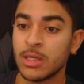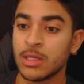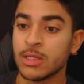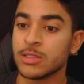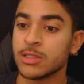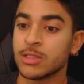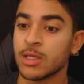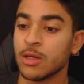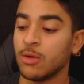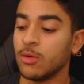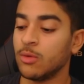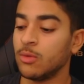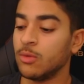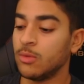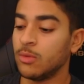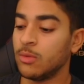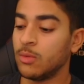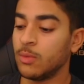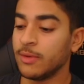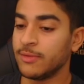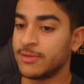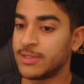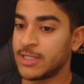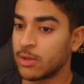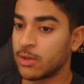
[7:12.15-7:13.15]
So
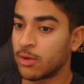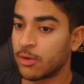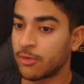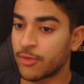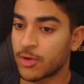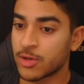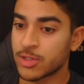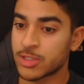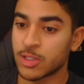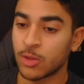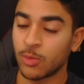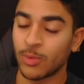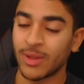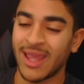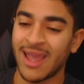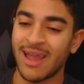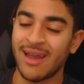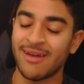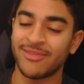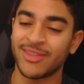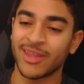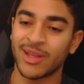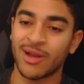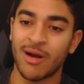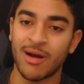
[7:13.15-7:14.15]
we've seen a reversal. We
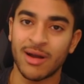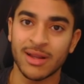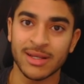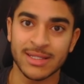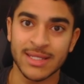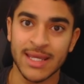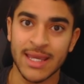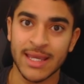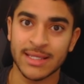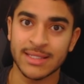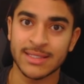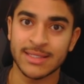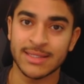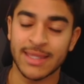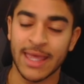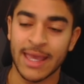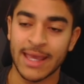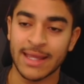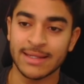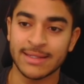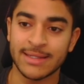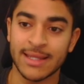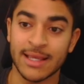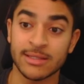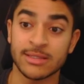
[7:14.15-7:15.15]
have the context
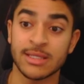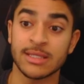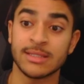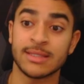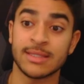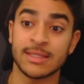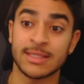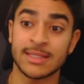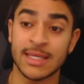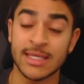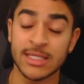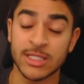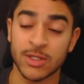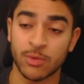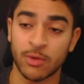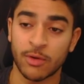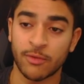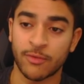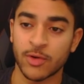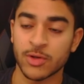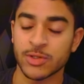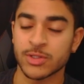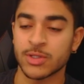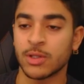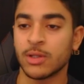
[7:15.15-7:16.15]
that tells us this is a
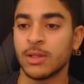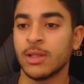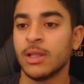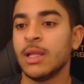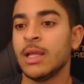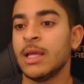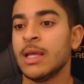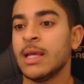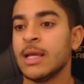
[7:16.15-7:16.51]
reversal.